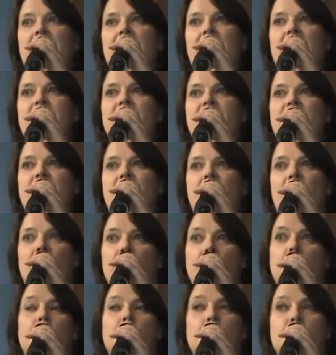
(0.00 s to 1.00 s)
it's
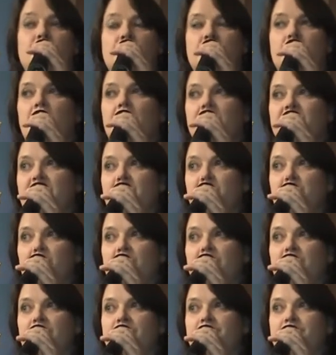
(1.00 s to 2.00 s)
a good starting
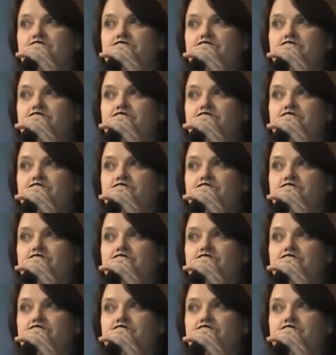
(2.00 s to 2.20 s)
point.